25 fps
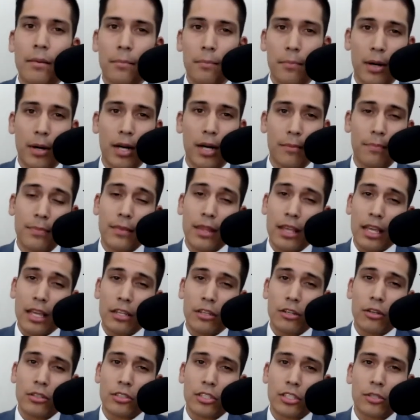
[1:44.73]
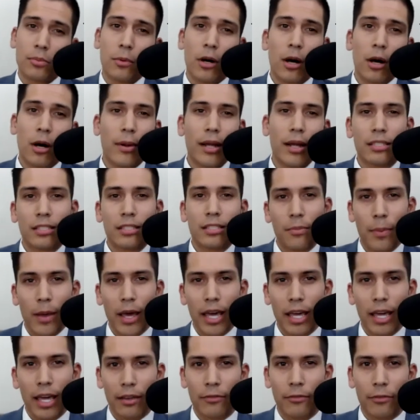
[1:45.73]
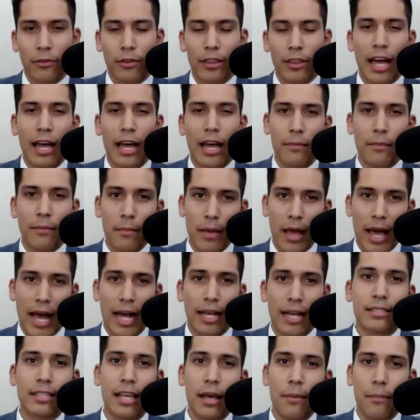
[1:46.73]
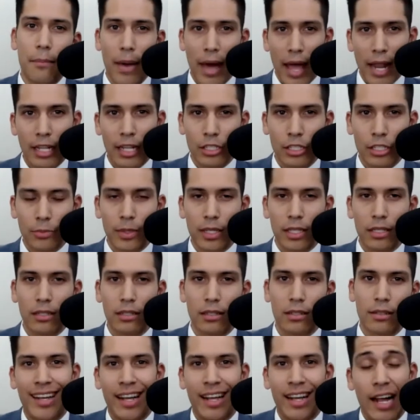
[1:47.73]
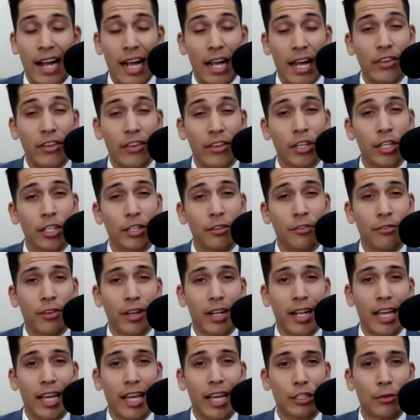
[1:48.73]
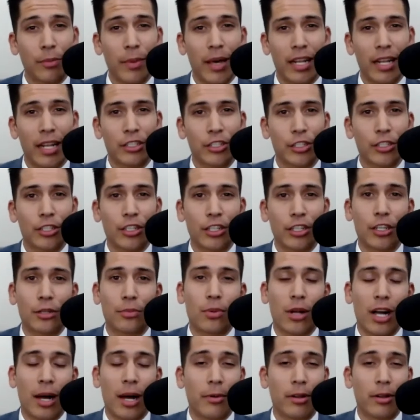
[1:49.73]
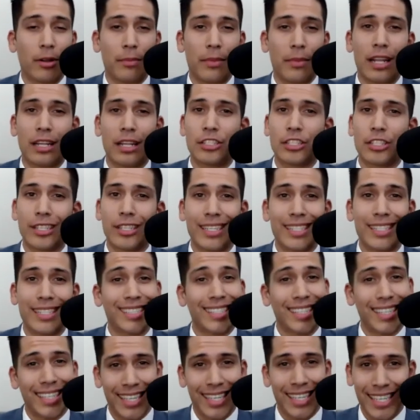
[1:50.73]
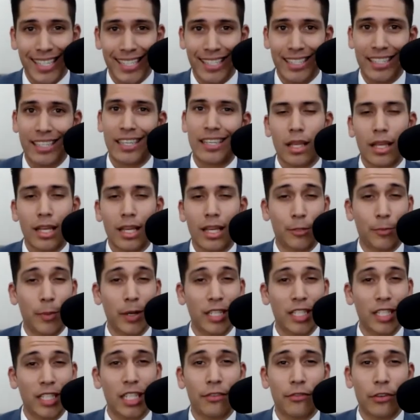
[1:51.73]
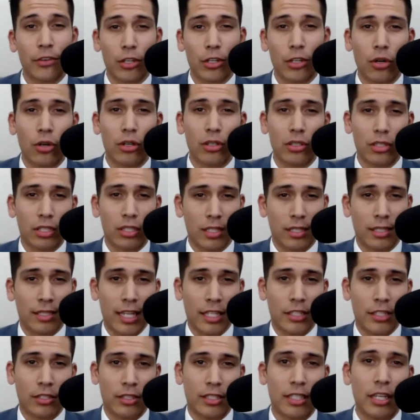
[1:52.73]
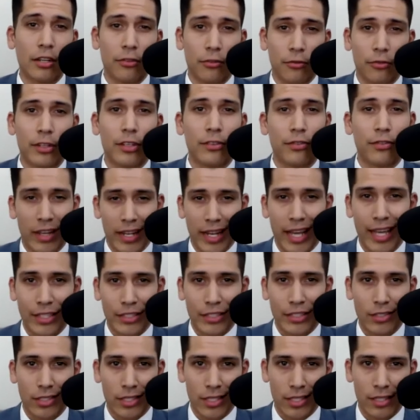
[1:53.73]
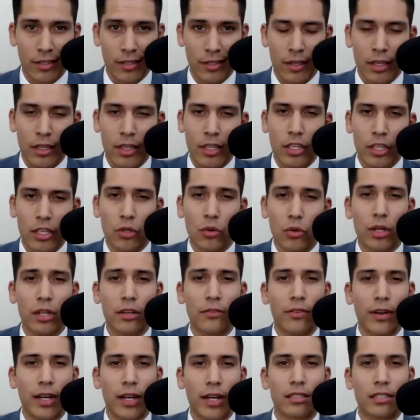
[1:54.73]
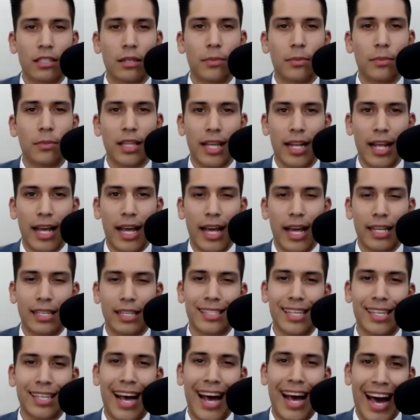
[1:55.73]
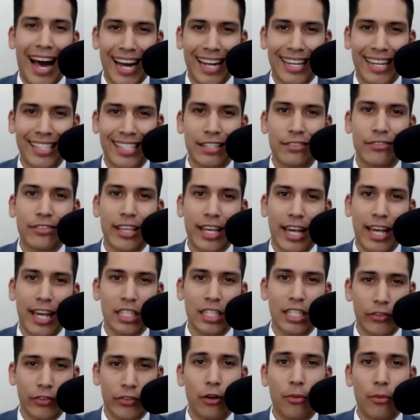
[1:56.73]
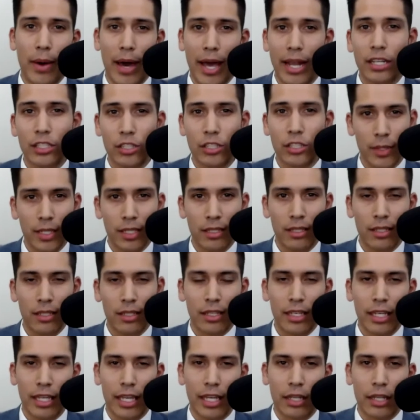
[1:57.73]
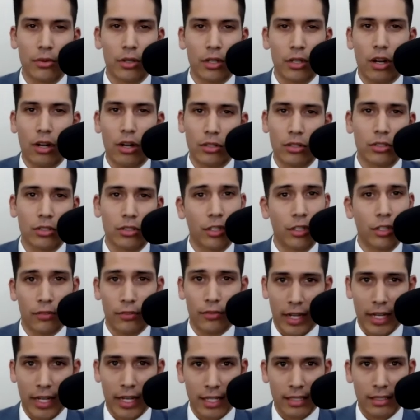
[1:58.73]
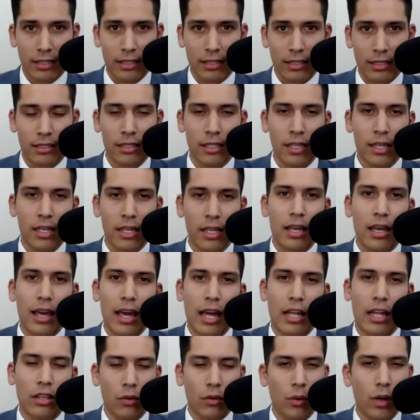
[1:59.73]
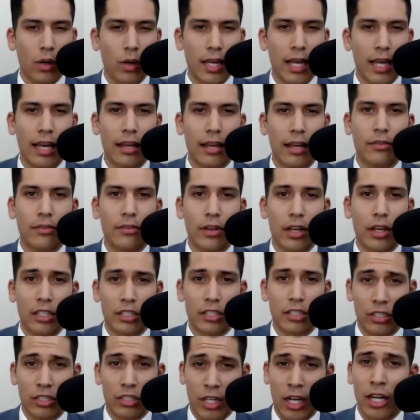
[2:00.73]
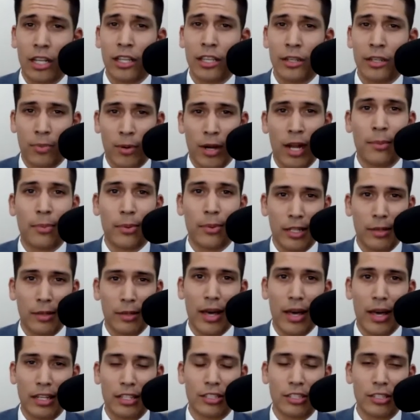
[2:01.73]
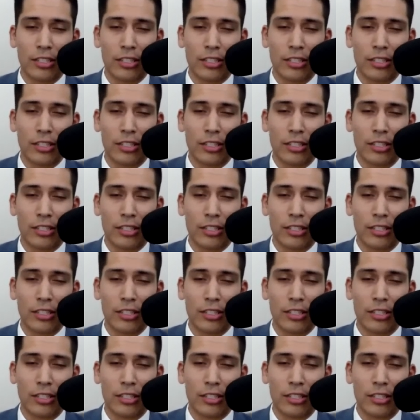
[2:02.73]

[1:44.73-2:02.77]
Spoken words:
But, it's a small price to pay for that asset management. Having a good financial manager or a good property manager is key, especially if your goal is to set yourself free financially. You want to find someone that has active cash flow management in regards to your finances. And you want to have a solid property manager